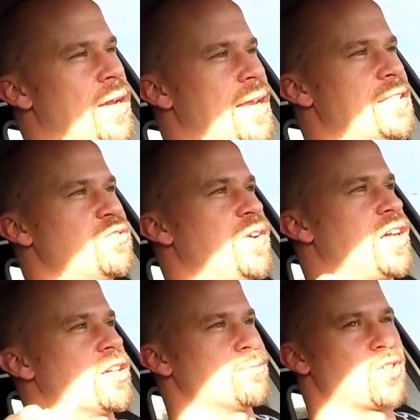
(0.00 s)
cranking out these
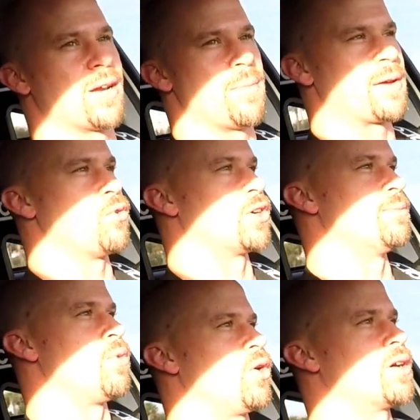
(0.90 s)
videos. I'm trying to make more
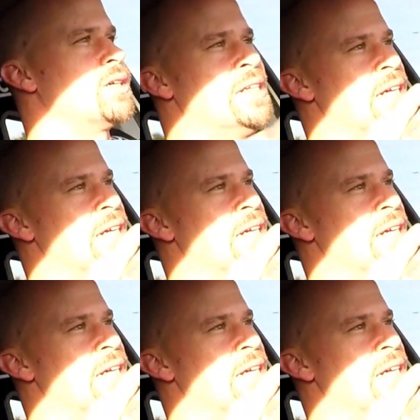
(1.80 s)
and more.